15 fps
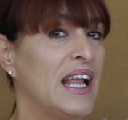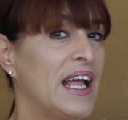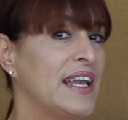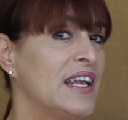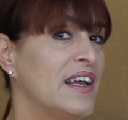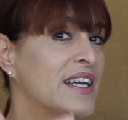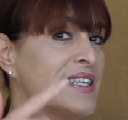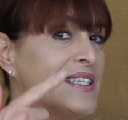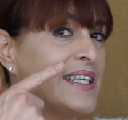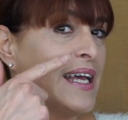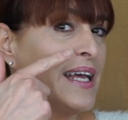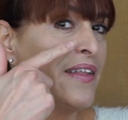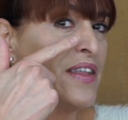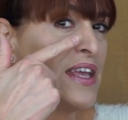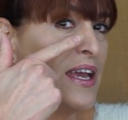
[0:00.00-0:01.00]
and like I
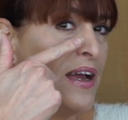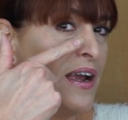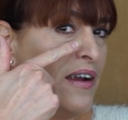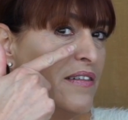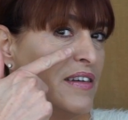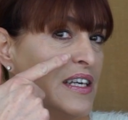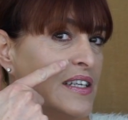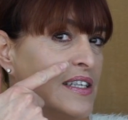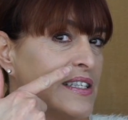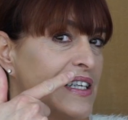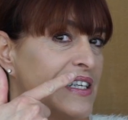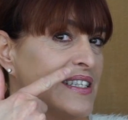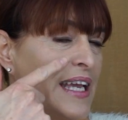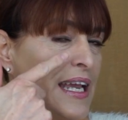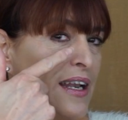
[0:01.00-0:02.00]
said, and the
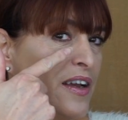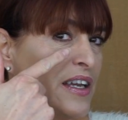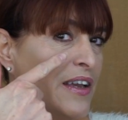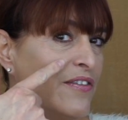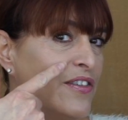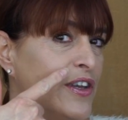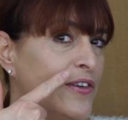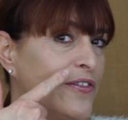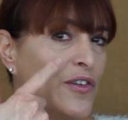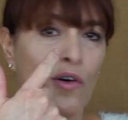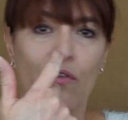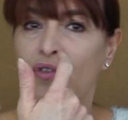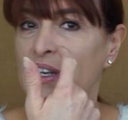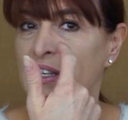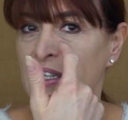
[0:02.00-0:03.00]
areas, say like if you've
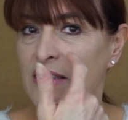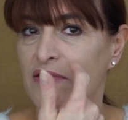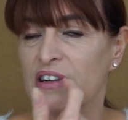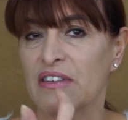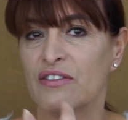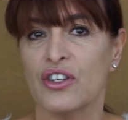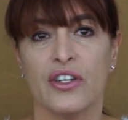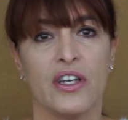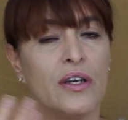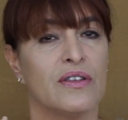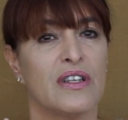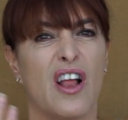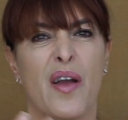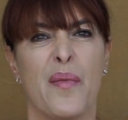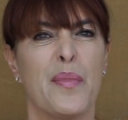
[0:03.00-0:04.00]
got redness around your
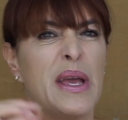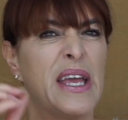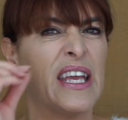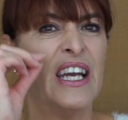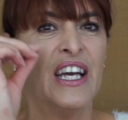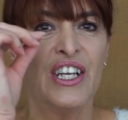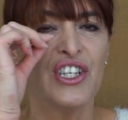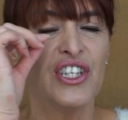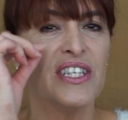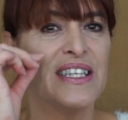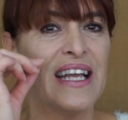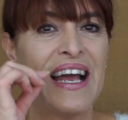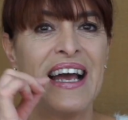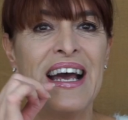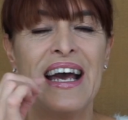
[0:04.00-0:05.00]
nose like me, just
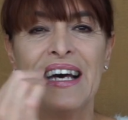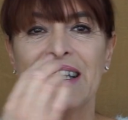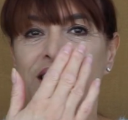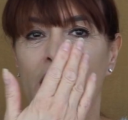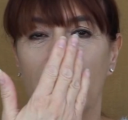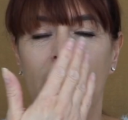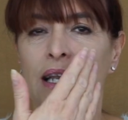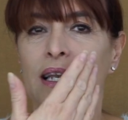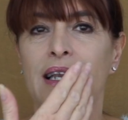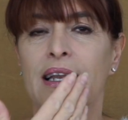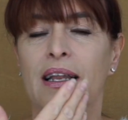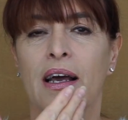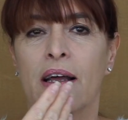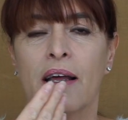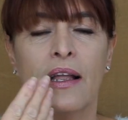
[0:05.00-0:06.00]
add a, li
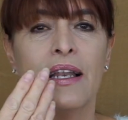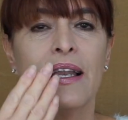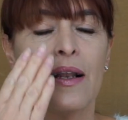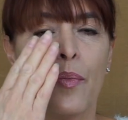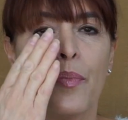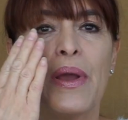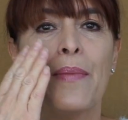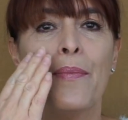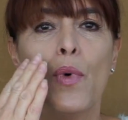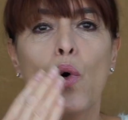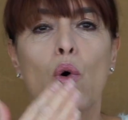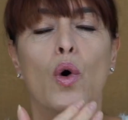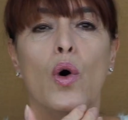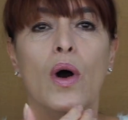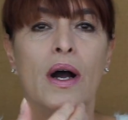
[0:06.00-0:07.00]
a little bit
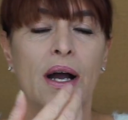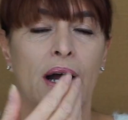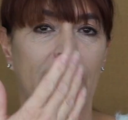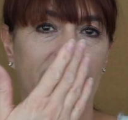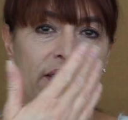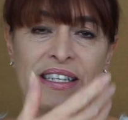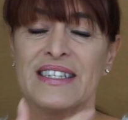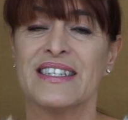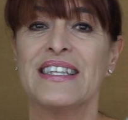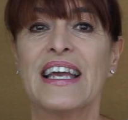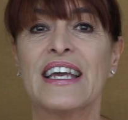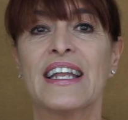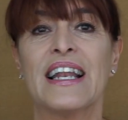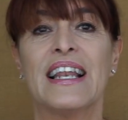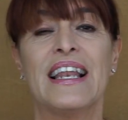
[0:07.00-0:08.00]
more at that
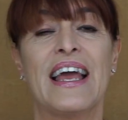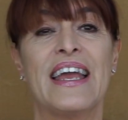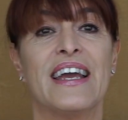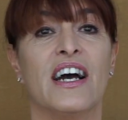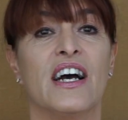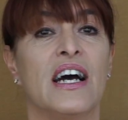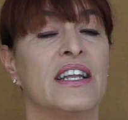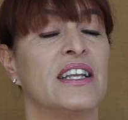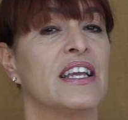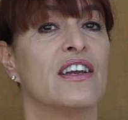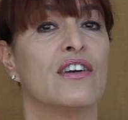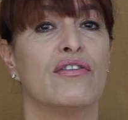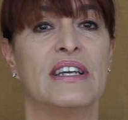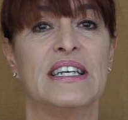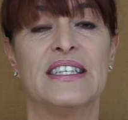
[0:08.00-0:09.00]
second layer and
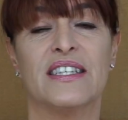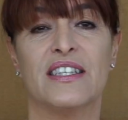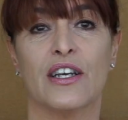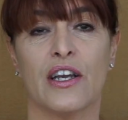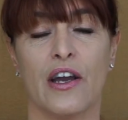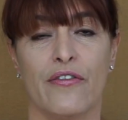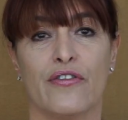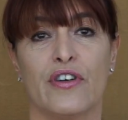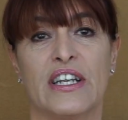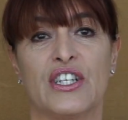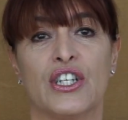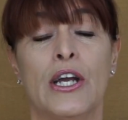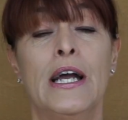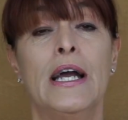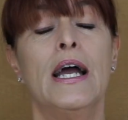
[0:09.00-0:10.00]
increase the
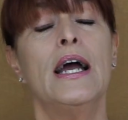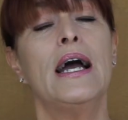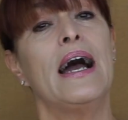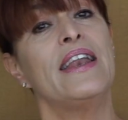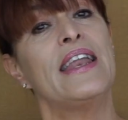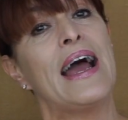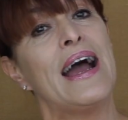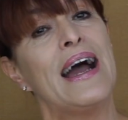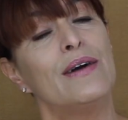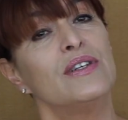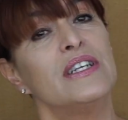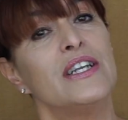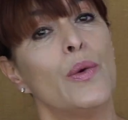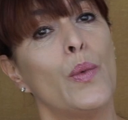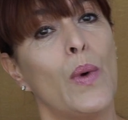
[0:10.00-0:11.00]
coverage. Now, how
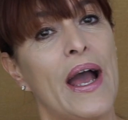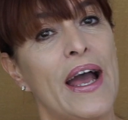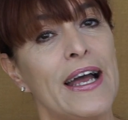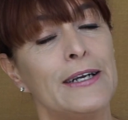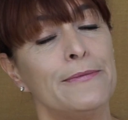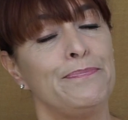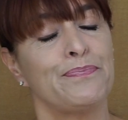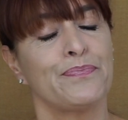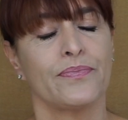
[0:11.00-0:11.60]
did it wear?